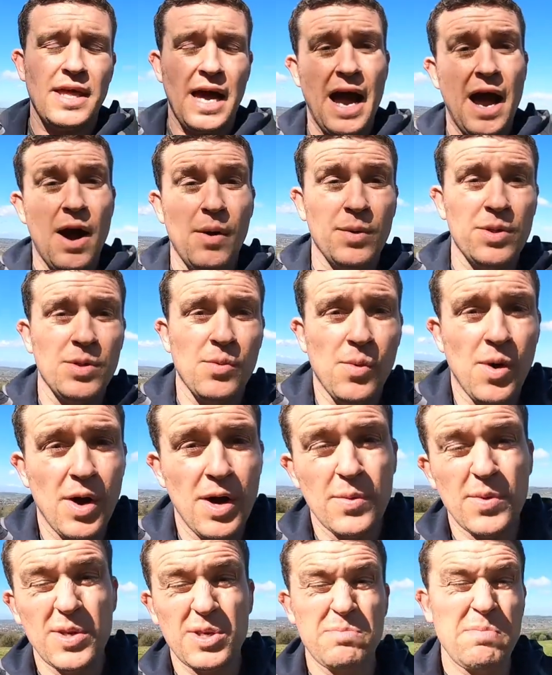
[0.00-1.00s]
the how and the
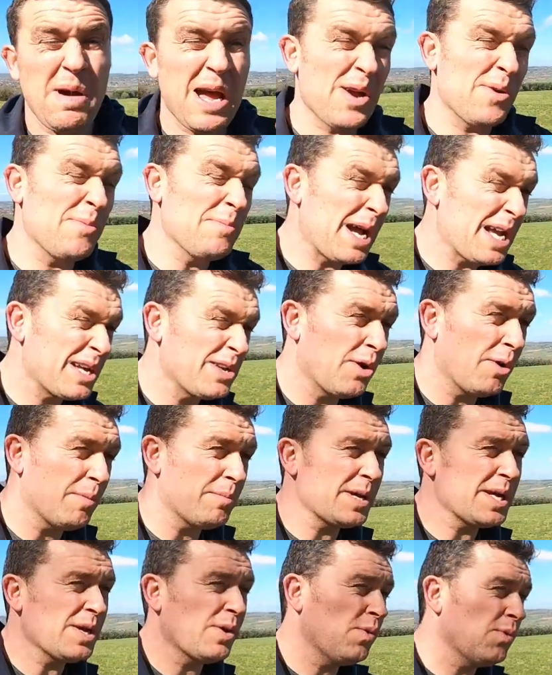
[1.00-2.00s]
why, which may or may
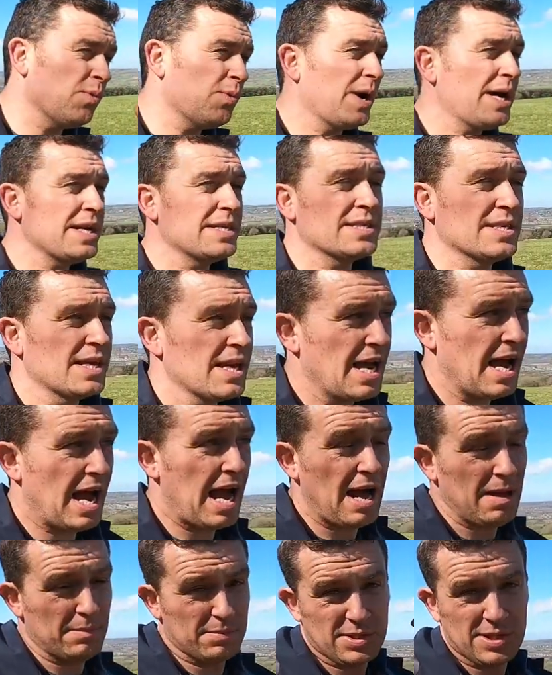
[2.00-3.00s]
not be always
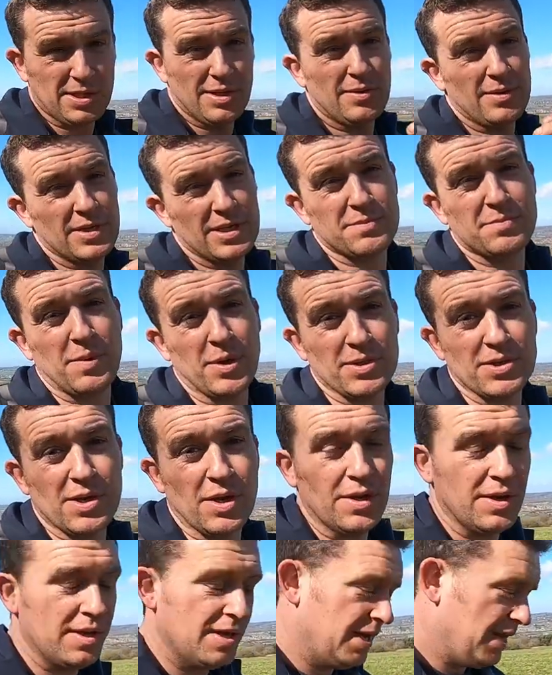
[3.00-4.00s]
absolutely spot
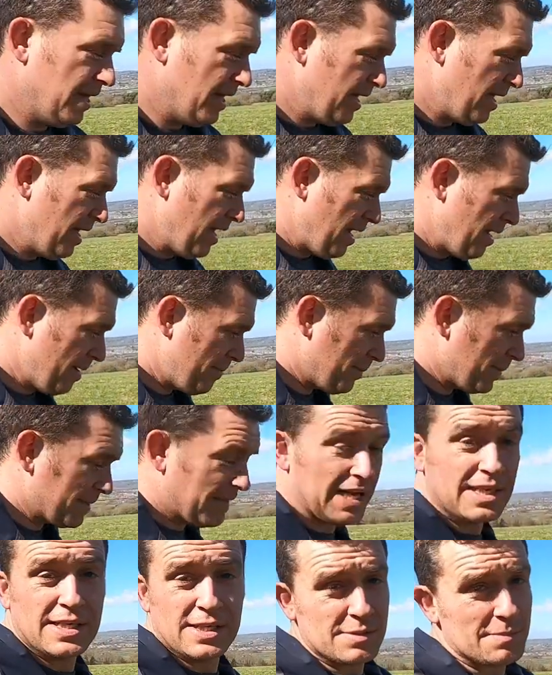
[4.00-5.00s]
on, but
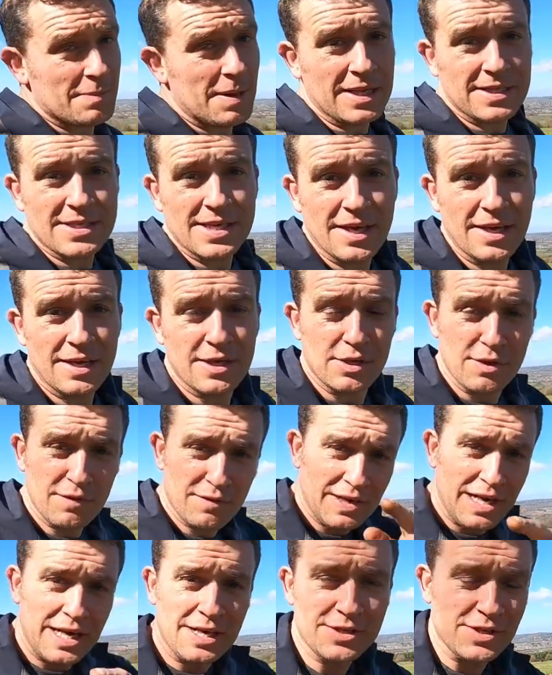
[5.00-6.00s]
that doesn't matter.
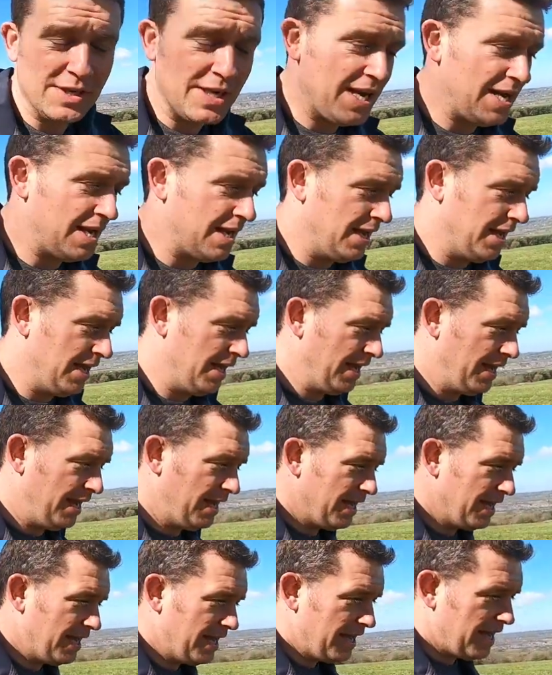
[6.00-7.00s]
You've clicked on it,
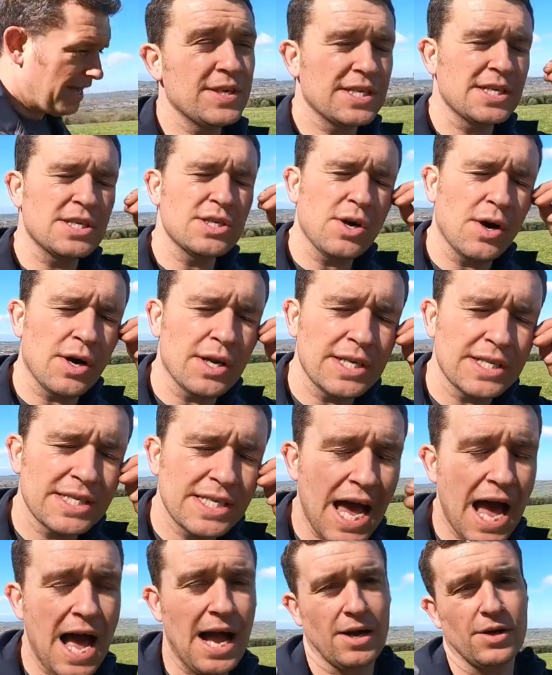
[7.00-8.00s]
this is not an
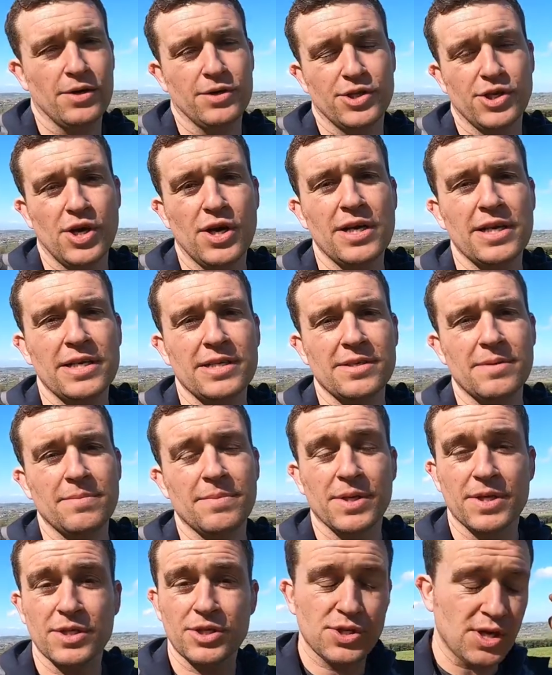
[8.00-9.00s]
attack on
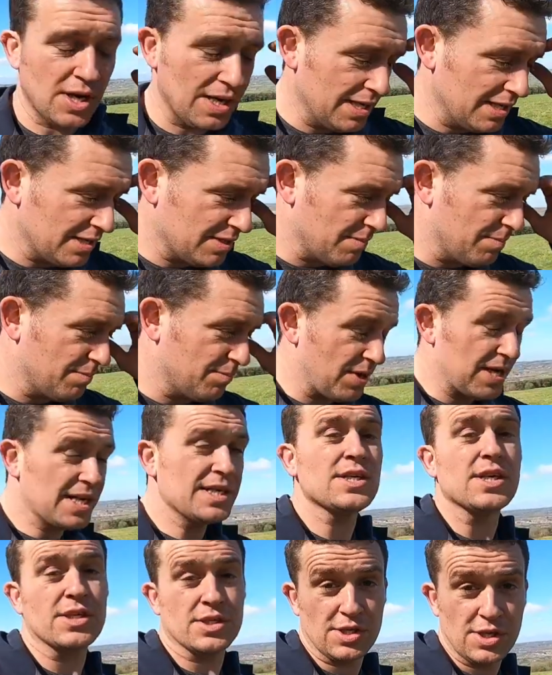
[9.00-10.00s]
journalism because journalism
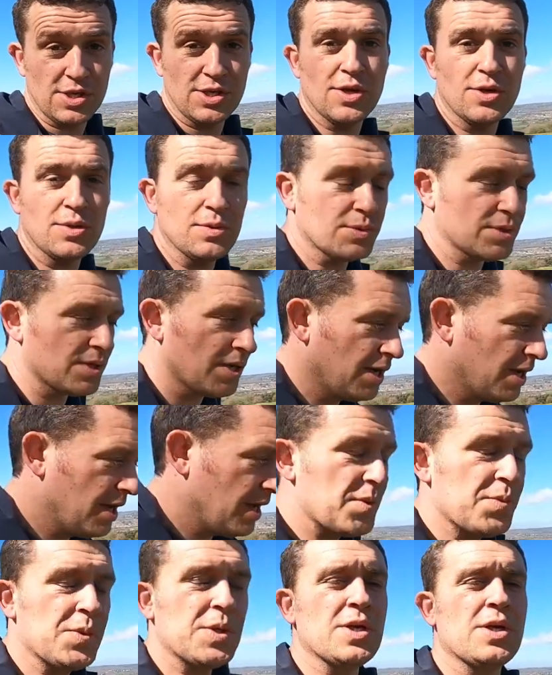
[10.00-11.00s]
brings us the news.
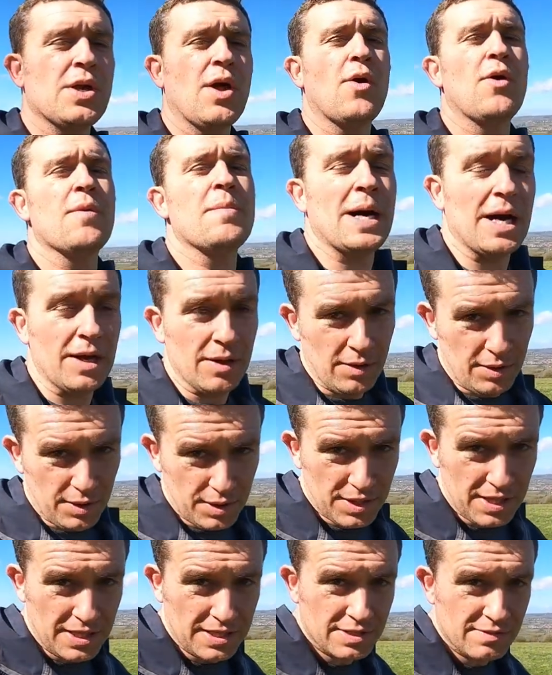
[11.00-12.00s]
We wouldn't know about a lot
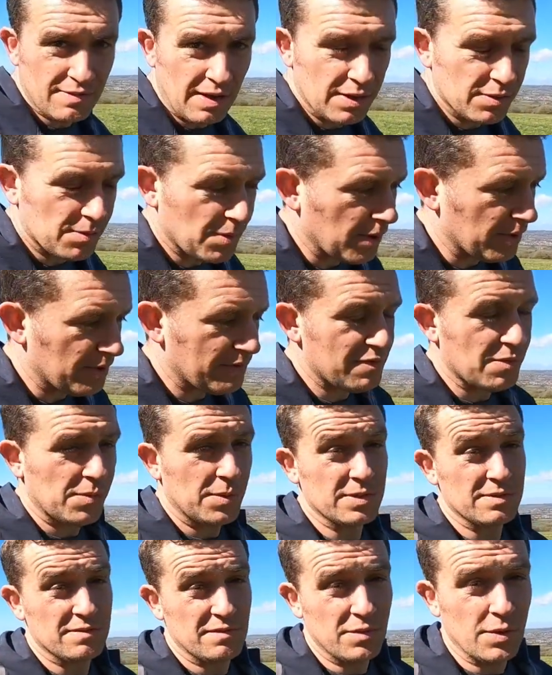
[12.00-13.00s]
of things around the world if it
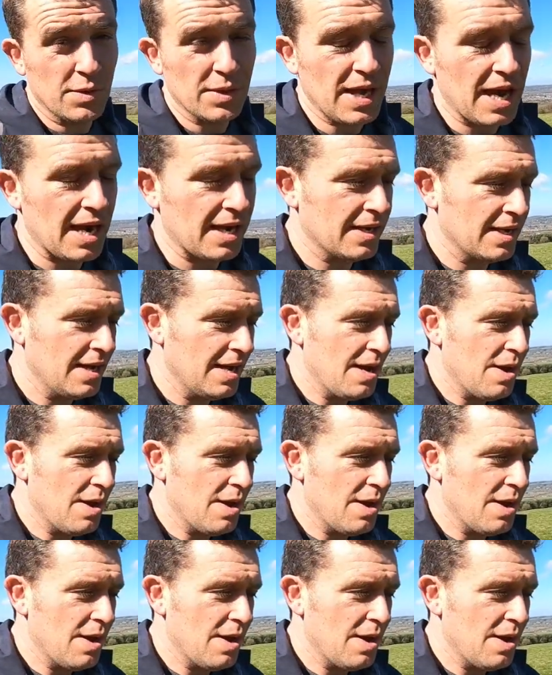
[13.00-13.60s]
wasn't for that.